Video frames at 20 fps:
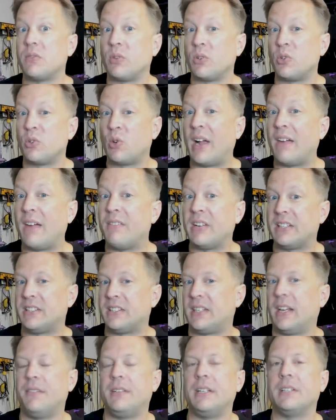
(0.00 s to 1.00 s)
for Traffic
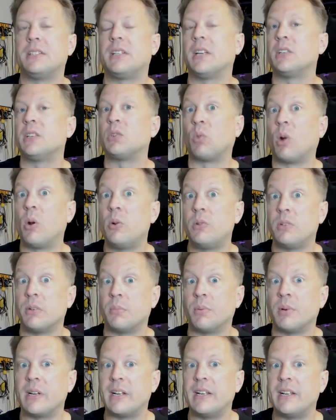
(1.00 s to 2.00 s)
Safety says road
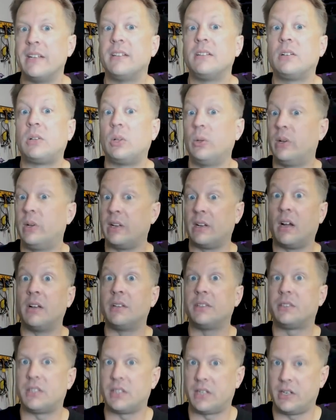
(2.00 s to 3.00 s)
debris, including
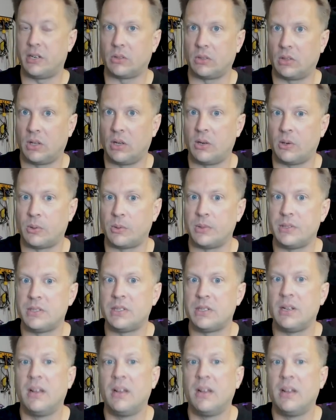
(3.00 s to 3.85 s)
unsecured loads,